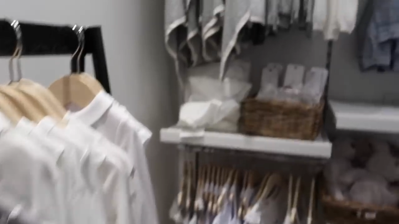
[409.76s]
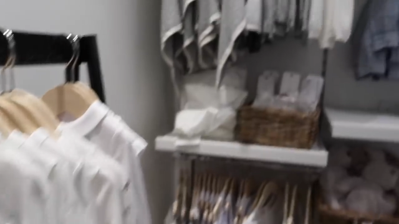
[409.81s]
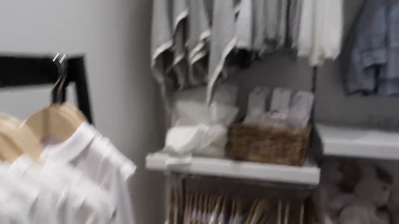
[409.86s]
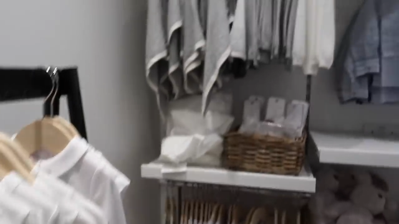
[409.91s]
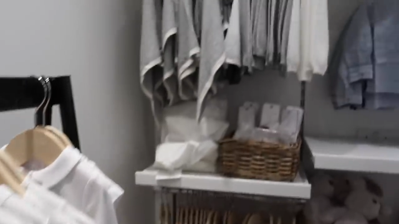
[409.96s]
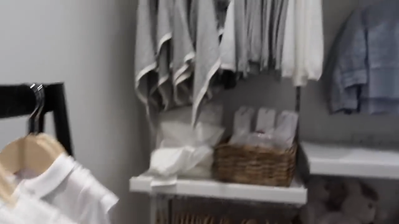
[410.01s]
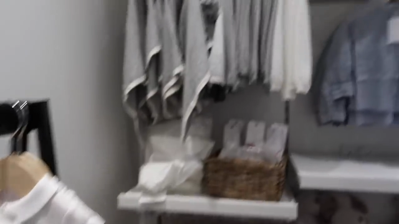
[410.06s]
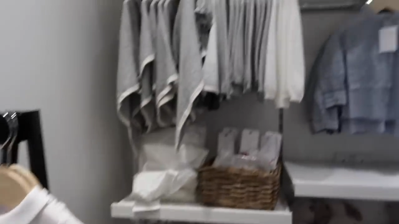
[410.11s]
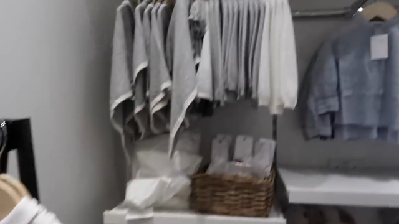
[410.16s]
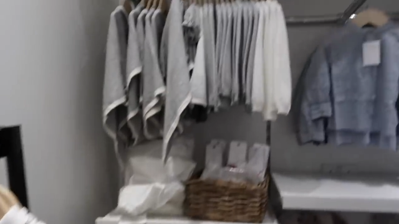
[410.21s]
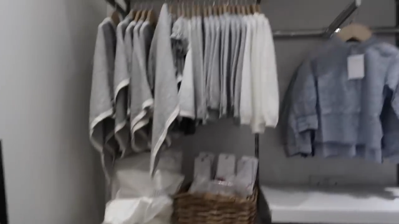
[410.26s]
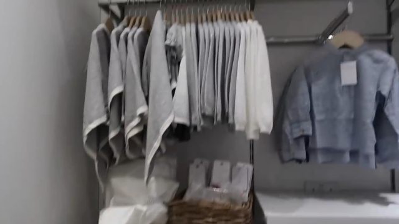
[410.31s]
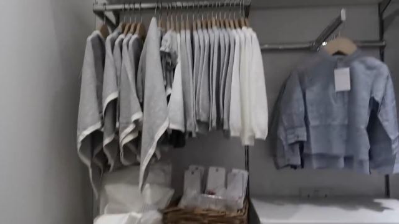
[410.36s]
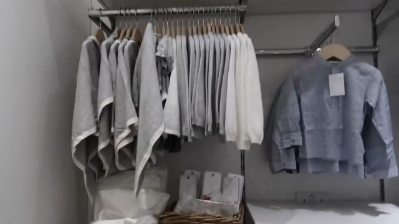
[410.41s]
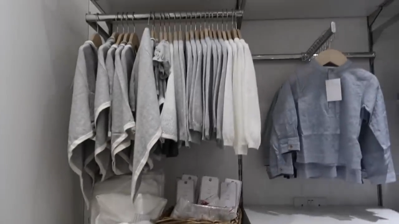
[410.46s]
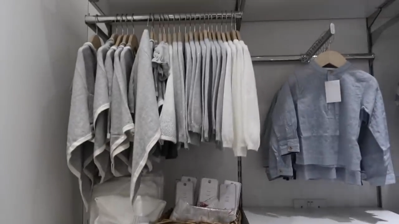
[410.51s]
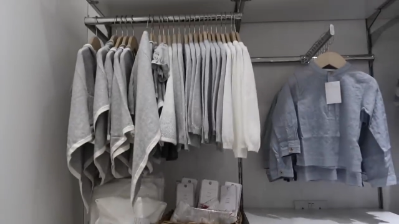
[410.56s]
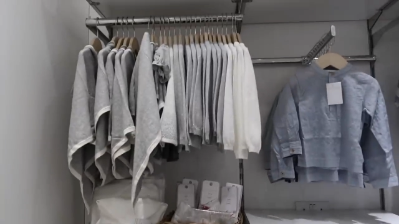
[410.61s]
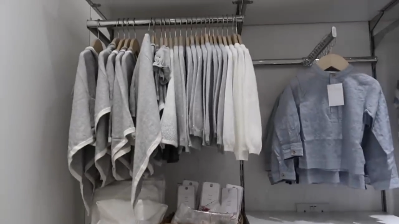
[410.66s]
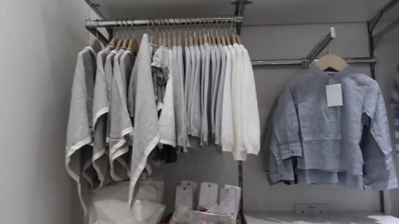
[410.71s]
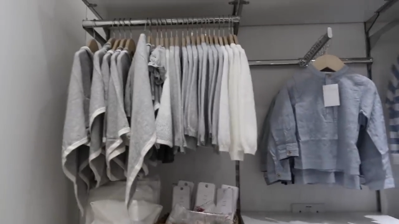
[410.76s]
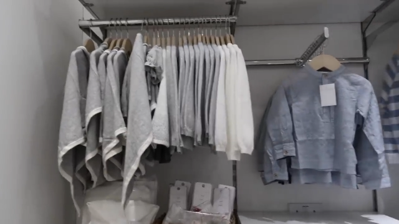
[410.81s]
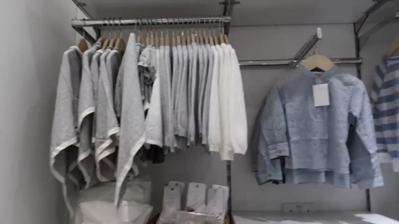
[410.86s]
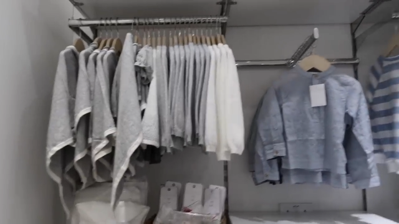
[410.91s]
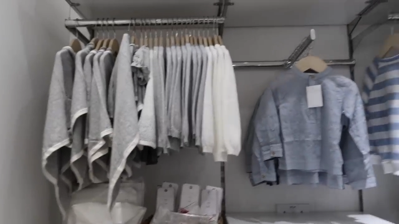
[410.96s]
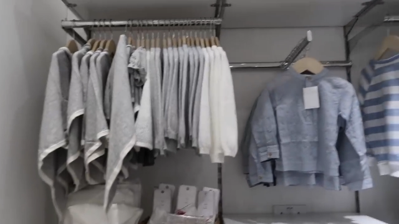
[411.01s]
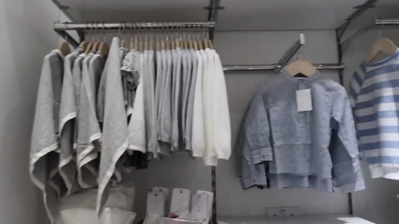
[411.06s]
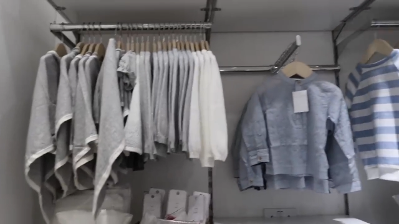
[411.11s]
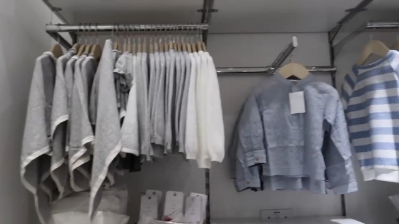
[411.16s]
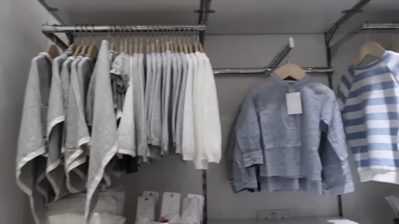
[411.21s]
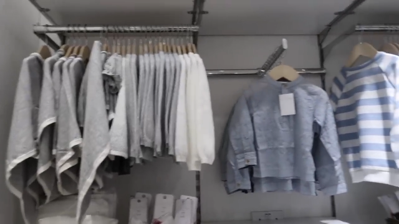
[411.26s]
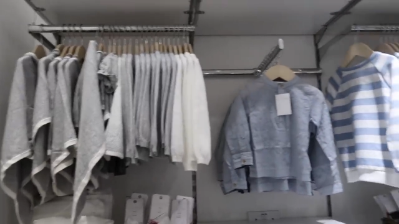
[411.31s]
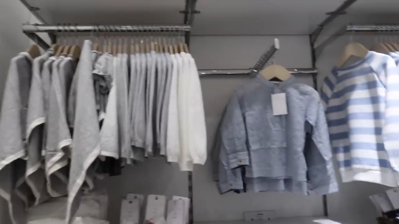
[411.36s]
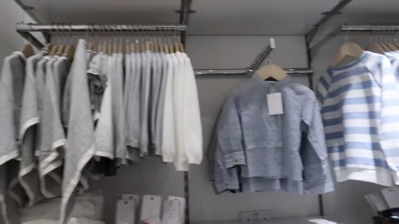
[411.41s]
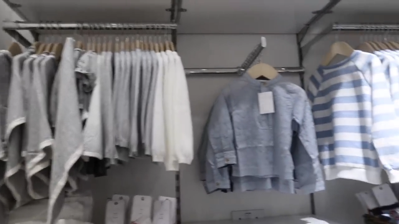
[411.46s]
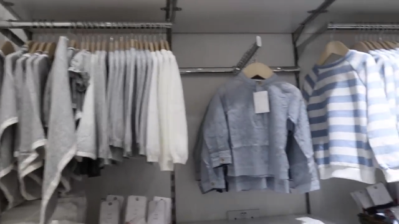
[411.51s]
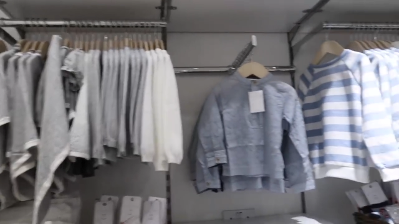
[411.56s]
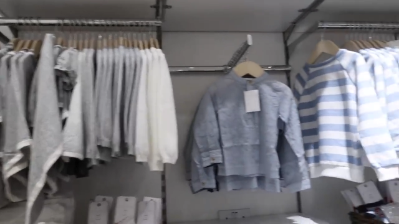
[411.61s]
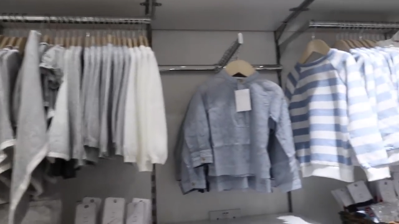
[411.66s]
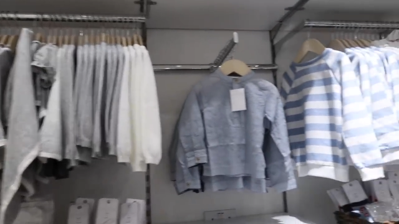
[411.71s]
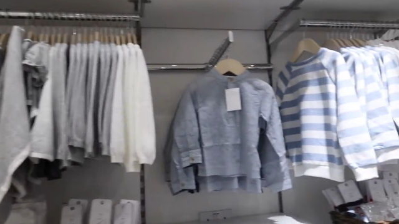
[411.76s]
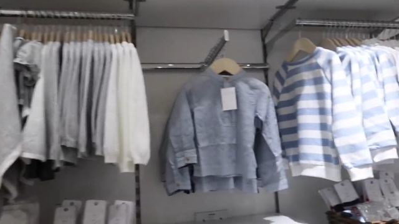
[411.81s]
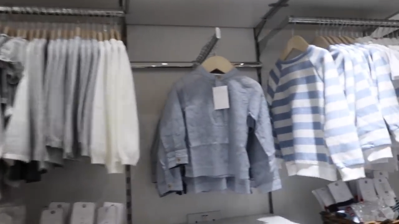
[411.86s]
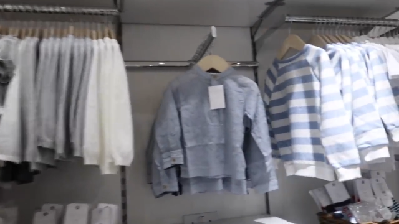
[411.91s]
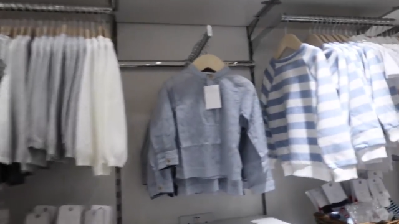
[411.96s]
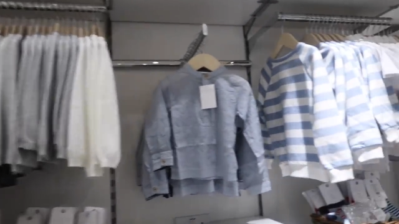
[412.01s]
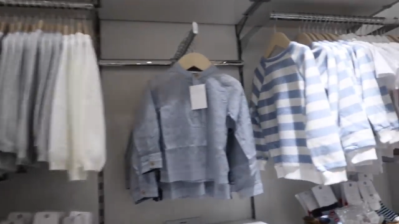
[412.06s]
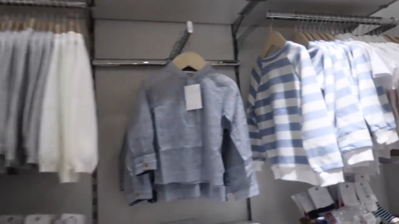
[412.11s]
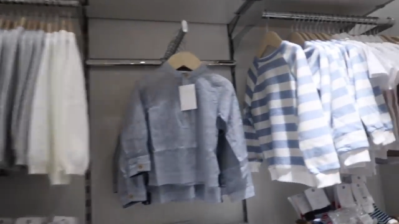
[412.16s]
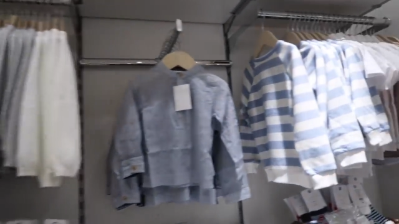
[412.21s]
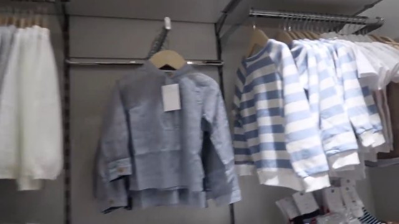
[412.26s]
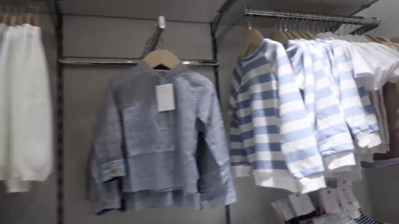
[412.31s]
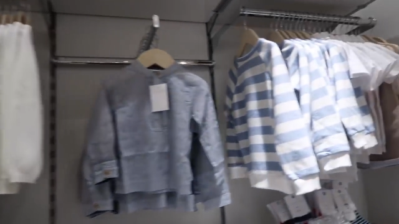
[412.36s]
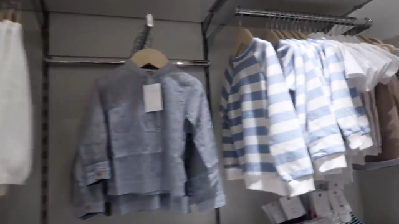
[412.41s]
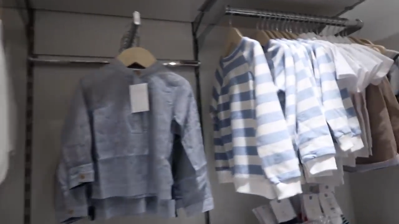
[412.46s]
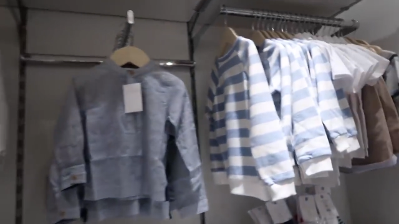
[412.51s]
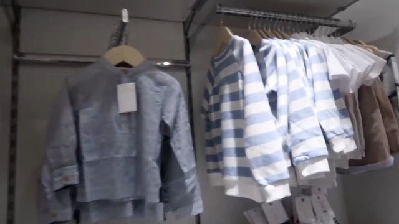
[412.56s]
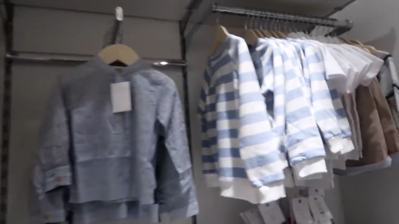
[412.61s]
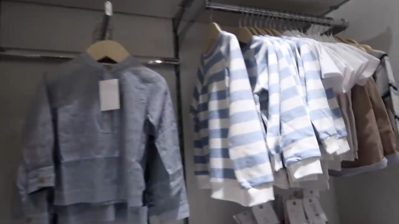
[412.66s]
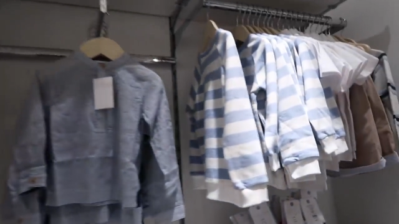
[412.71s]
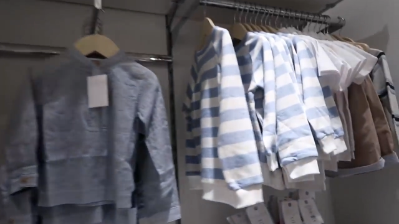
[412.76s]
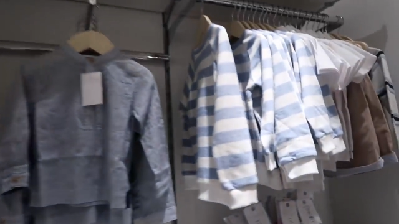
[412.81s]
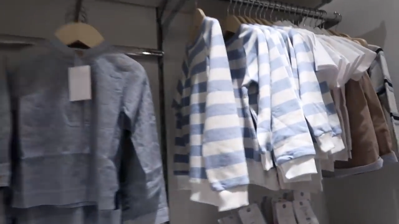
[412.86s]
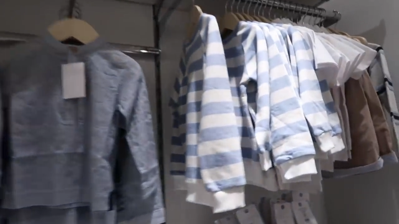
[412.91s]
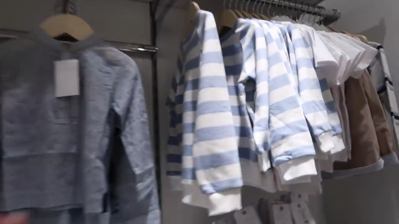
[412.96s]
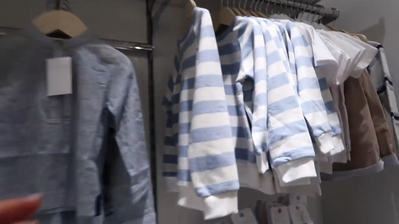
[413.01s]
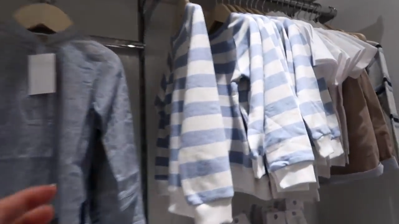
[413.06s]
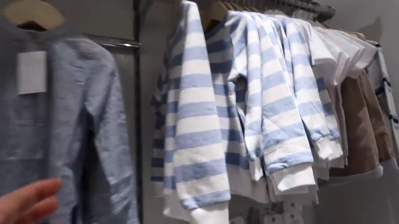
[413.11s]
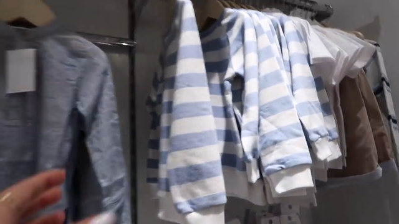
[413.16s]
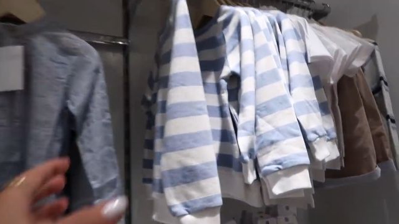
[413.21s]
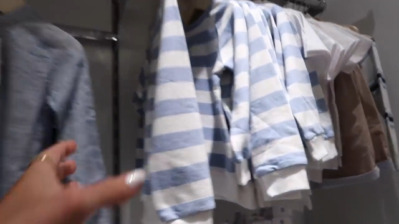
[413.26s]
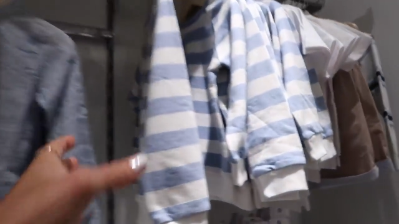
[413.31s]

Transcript: (no speaker visible)